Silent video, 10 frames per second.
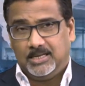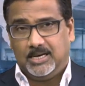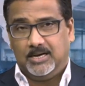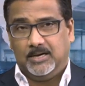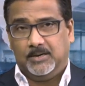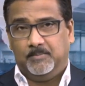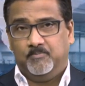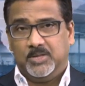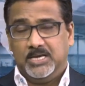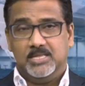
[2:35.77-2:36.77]

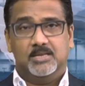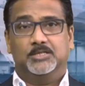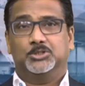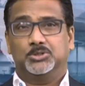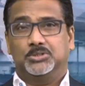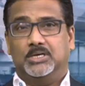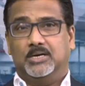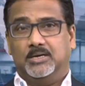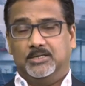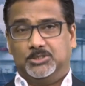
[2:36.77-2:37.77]
Either
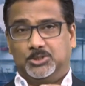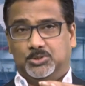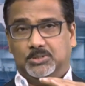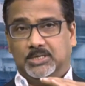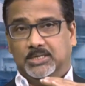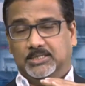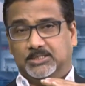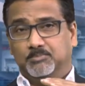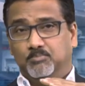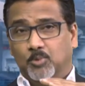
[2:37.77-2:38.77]

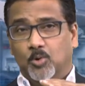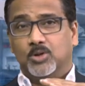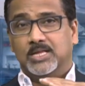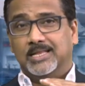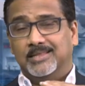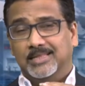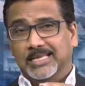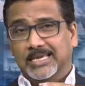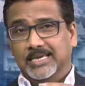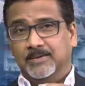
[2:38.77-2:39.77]
it's more than
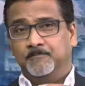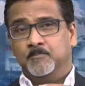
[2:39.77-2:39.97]
the